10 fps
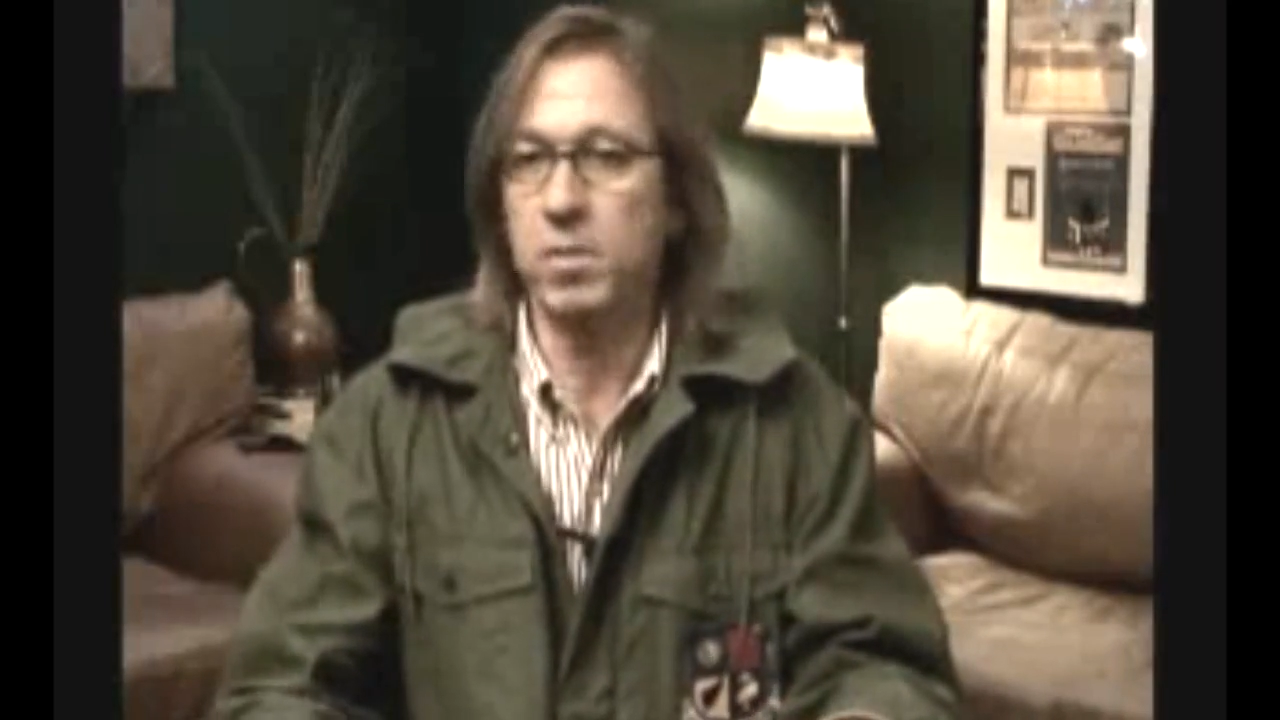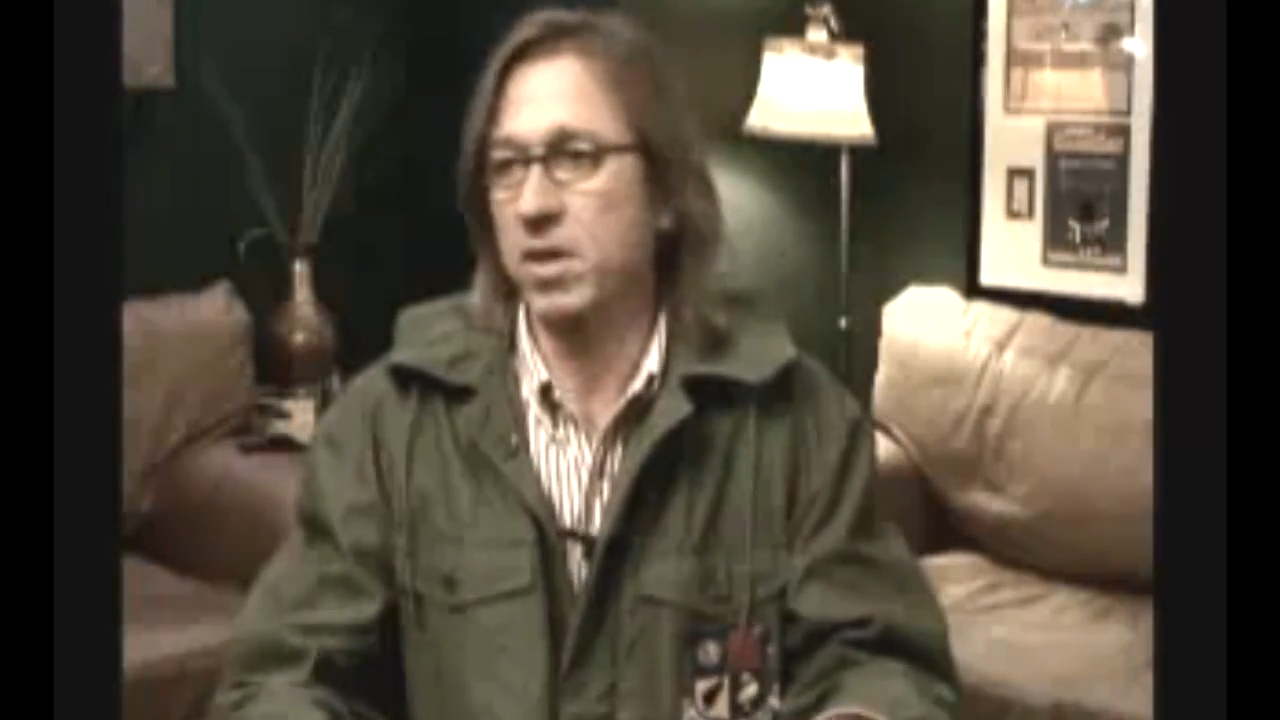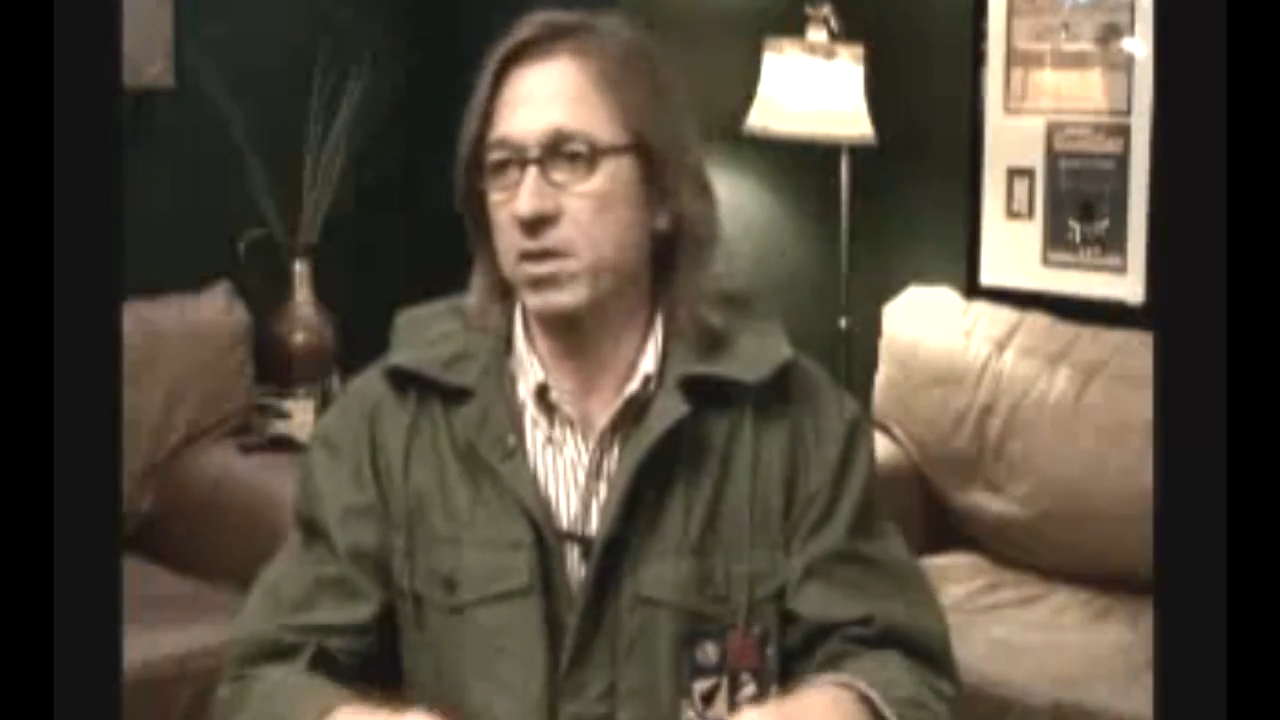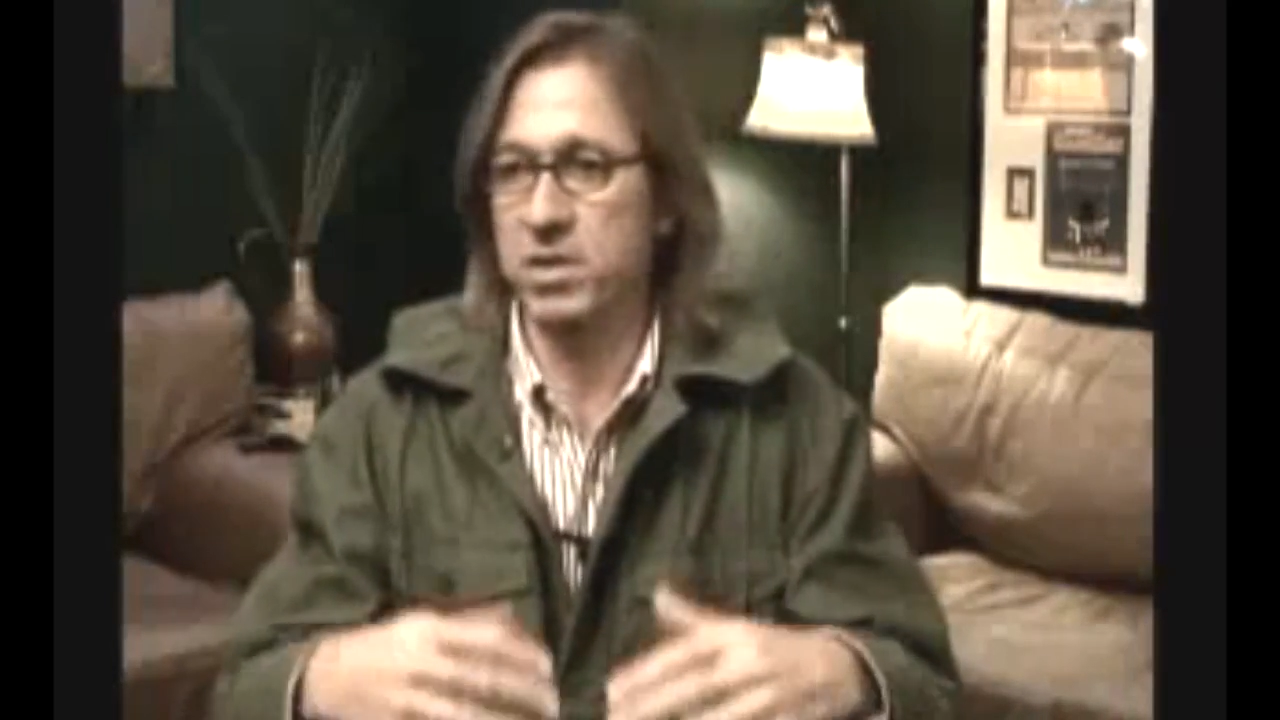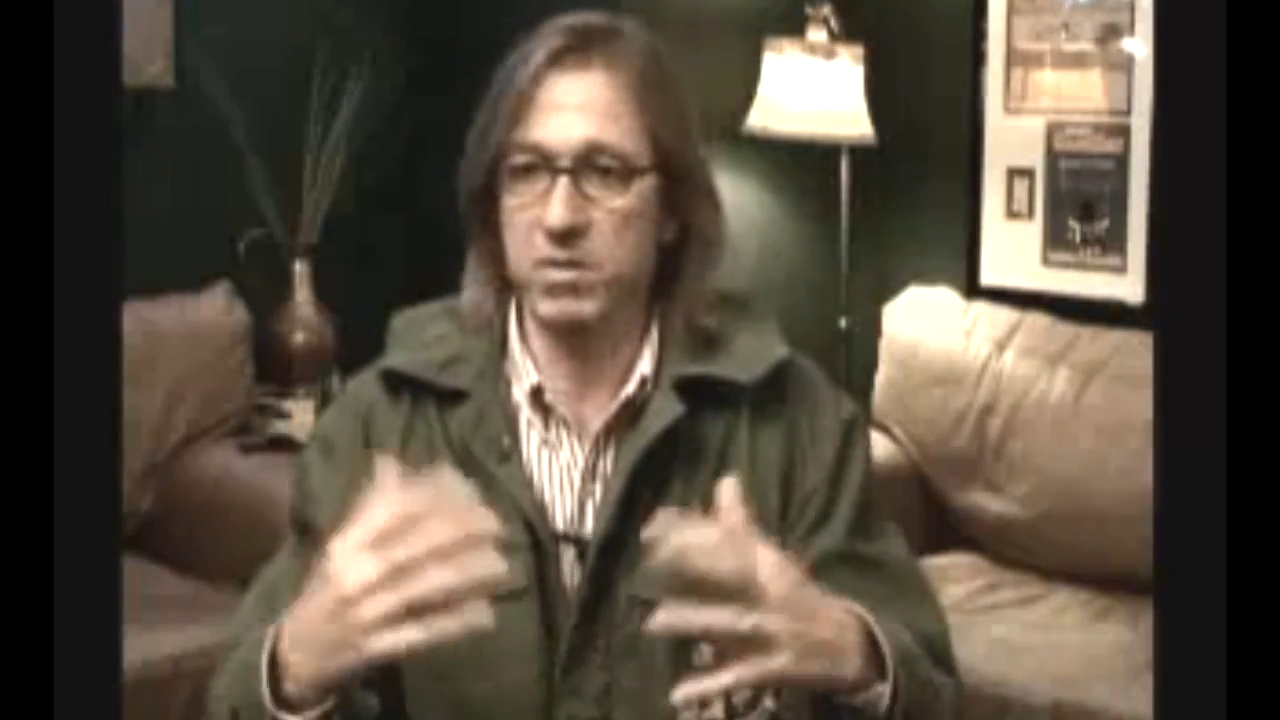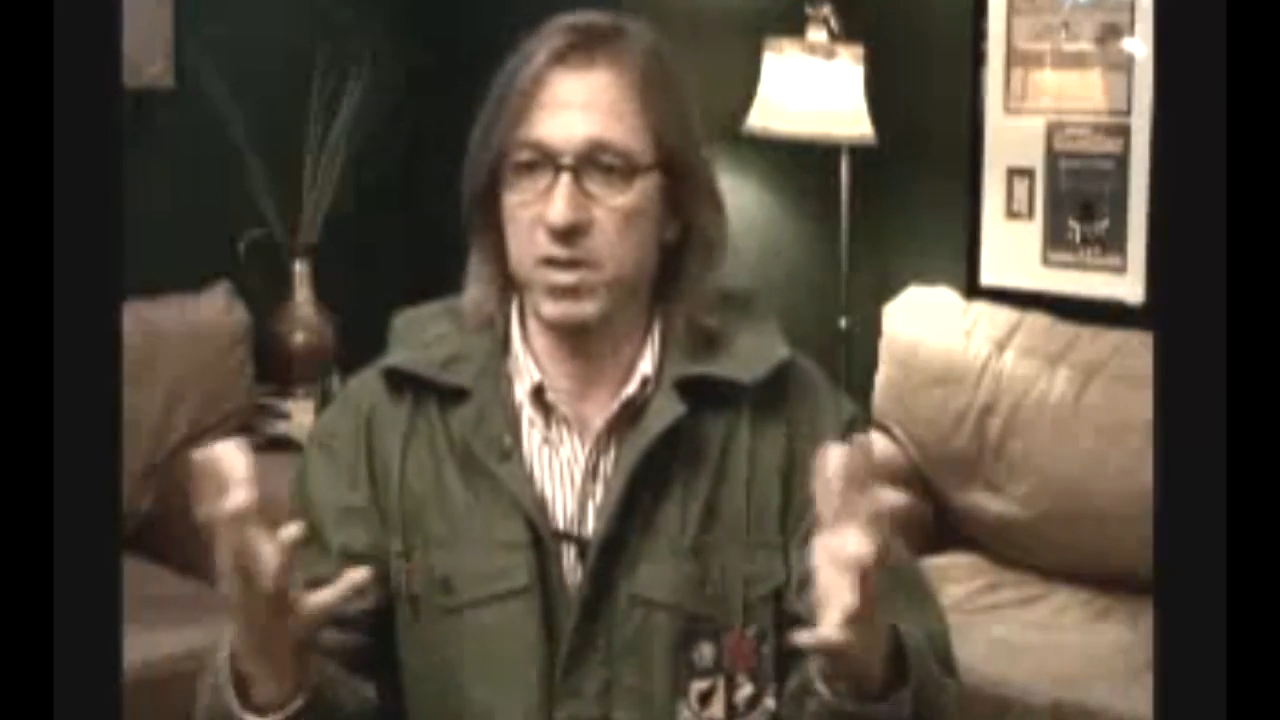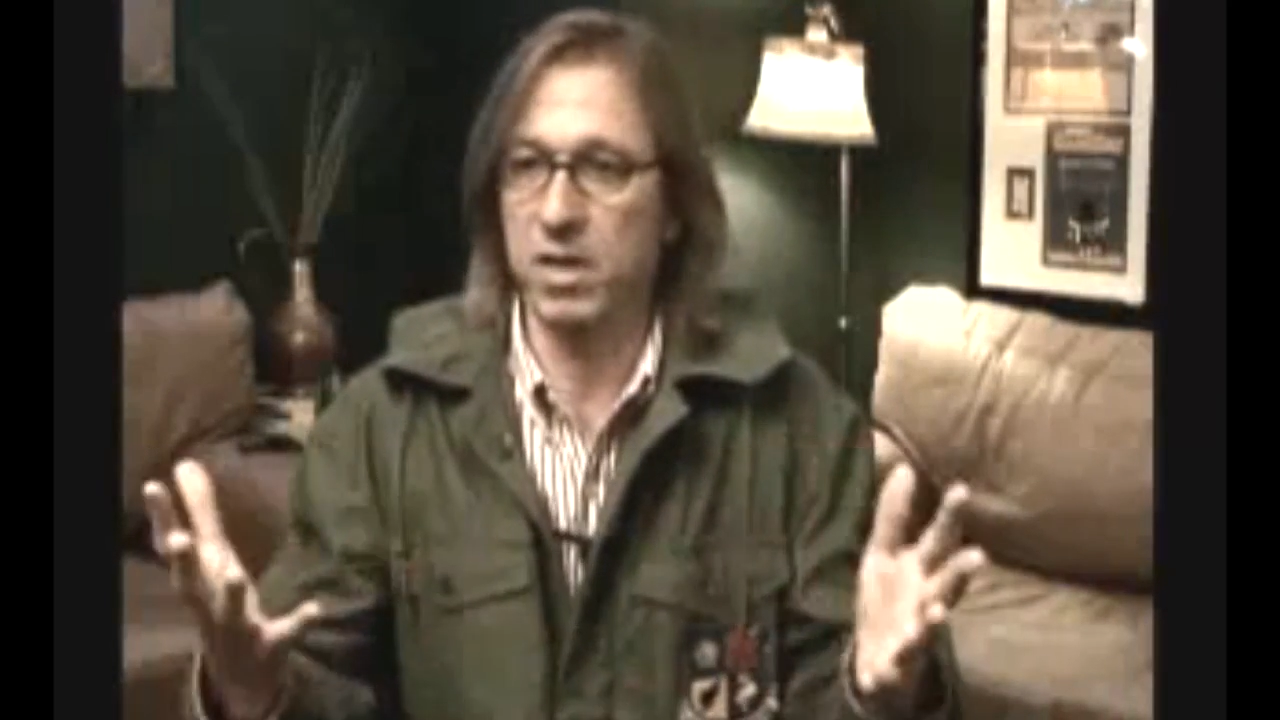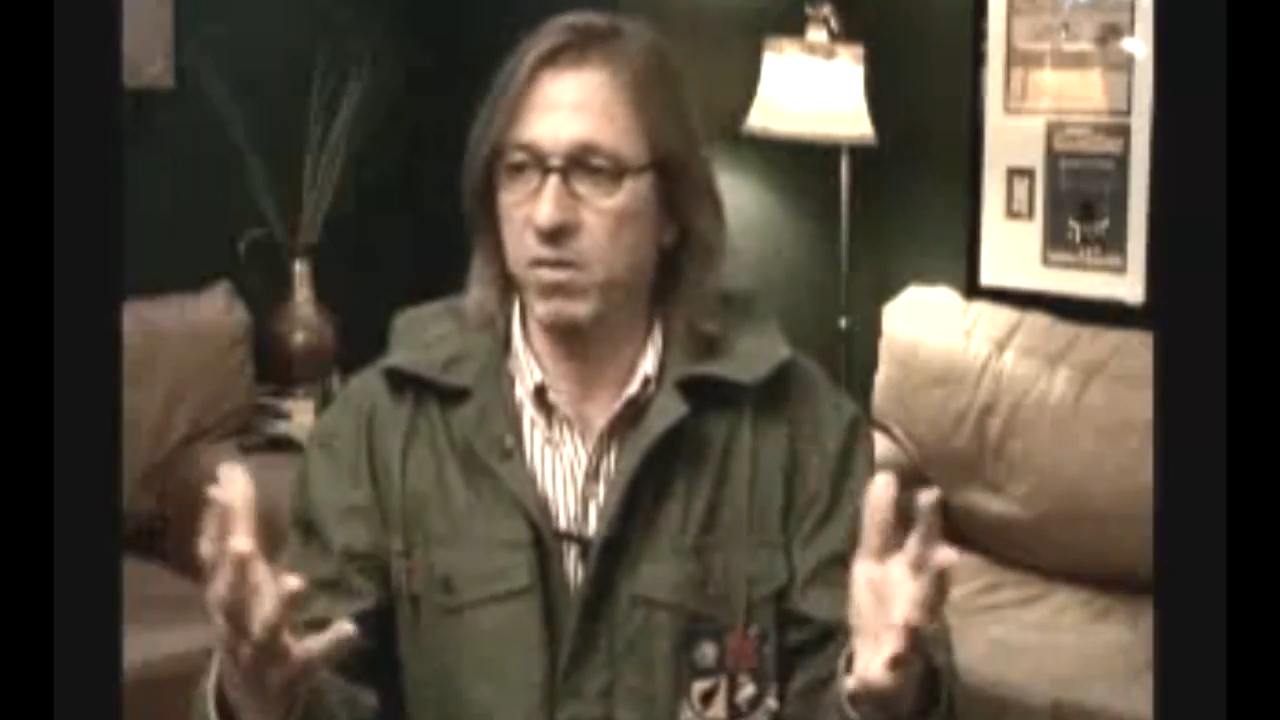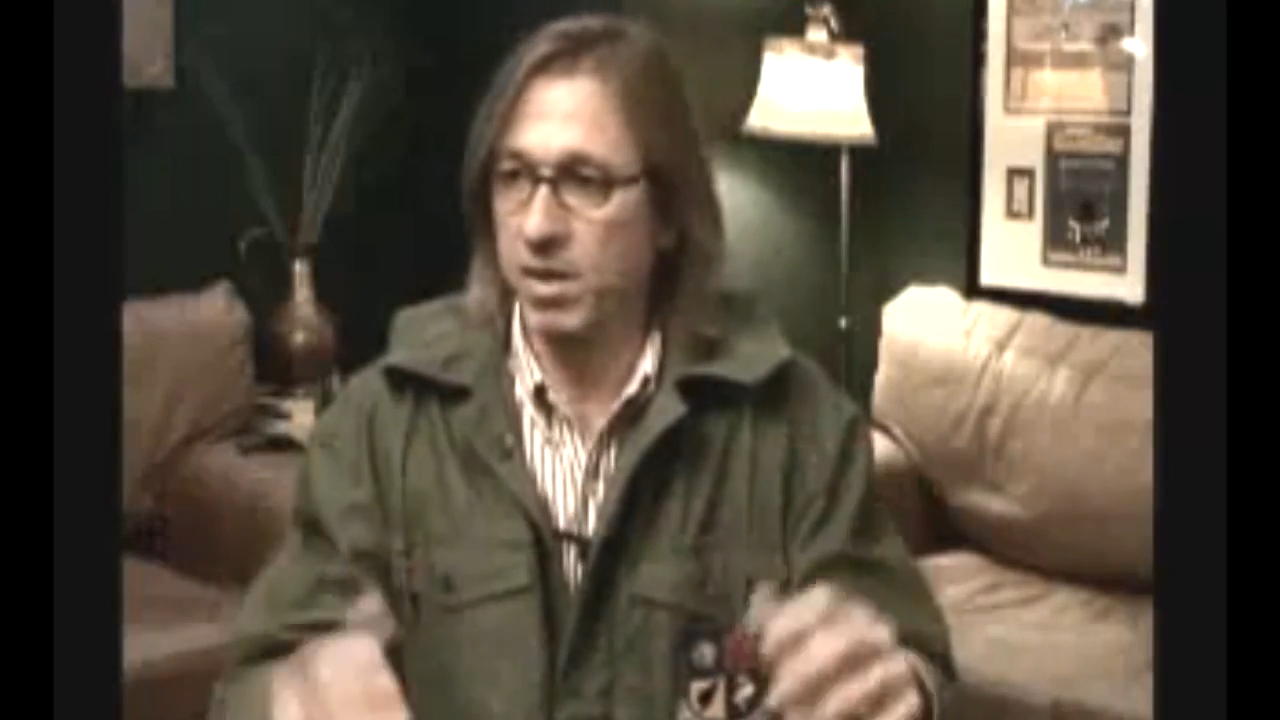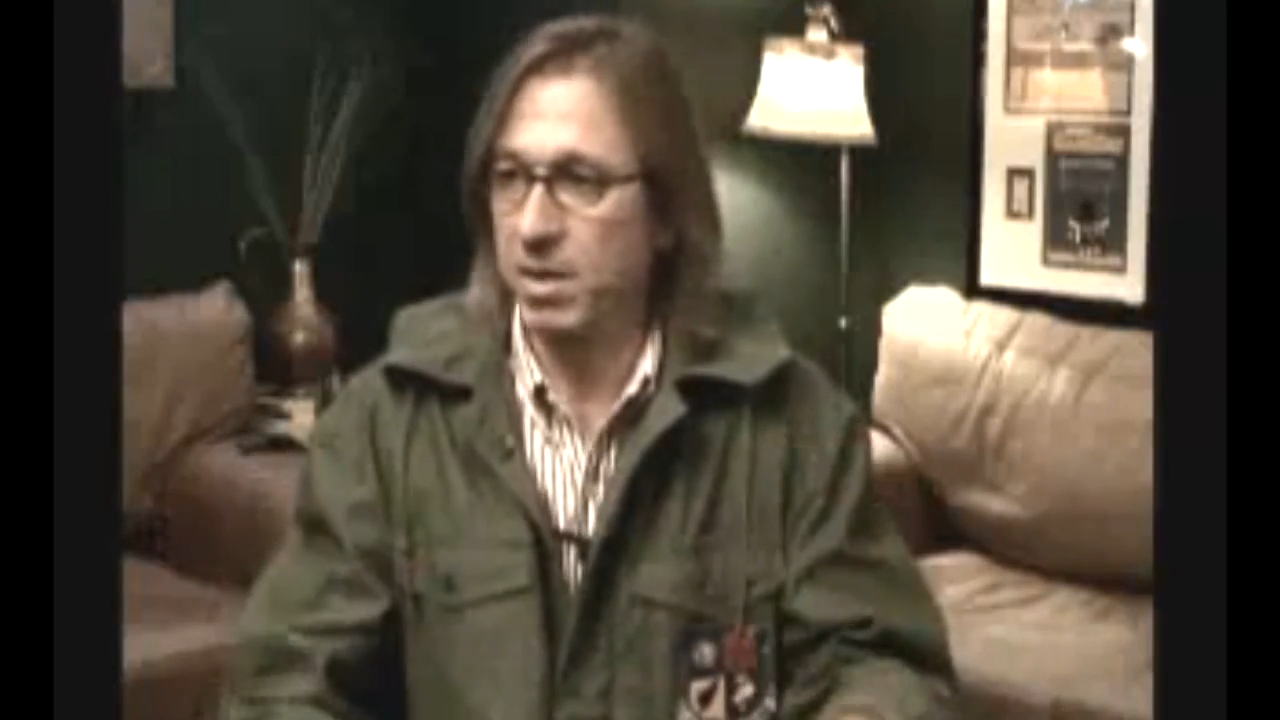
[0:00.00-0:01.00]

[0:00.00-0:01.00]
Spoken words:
because they were like,